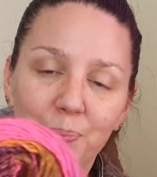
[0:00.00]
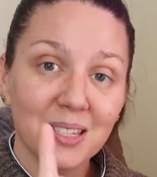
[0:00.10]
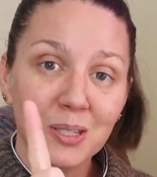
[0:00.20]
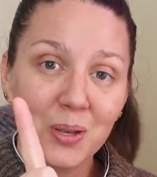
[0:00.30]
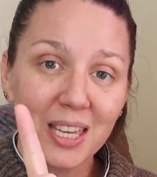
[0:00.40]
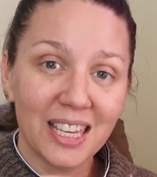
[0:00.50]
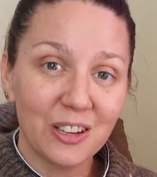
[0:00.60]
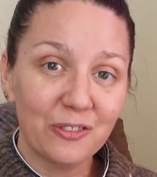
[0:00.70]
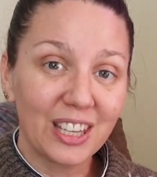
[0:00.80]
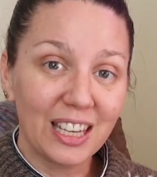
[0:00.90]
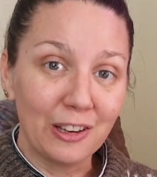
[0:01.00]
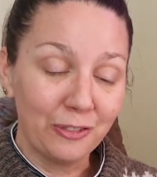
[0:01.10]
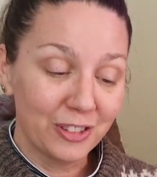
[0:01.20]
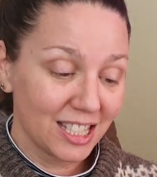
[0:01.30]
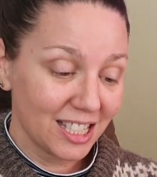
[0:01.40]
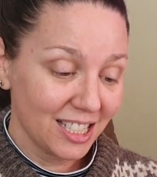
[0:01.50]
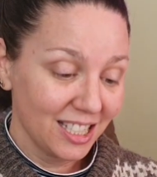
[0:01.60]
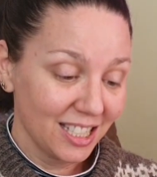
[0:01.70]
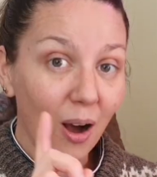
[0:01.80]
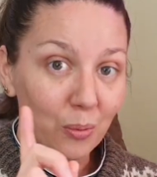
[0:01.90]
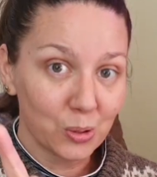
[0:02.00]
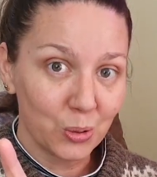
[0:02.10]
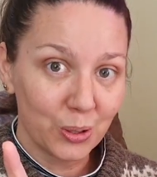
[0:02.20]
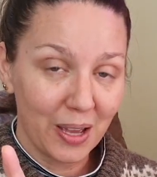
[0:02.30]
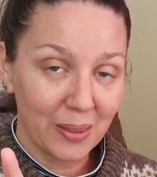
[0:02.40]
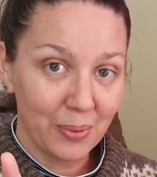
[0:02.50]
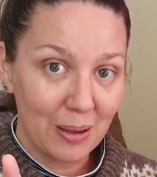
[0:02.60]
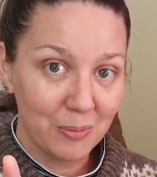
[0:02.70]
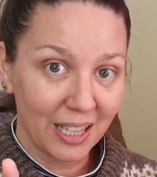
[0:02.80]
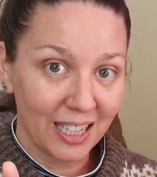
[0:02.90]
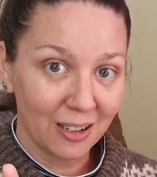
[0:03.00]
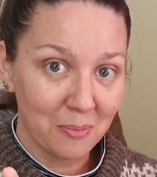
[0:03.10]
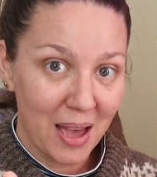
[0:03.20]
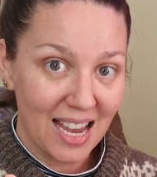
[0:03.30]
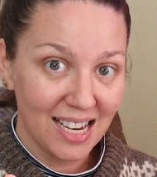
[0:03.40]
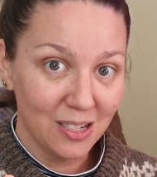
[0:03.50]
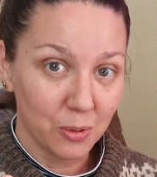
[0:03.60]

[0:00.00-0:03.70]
Speaking of gifts, I will talk about the baby blanket I made,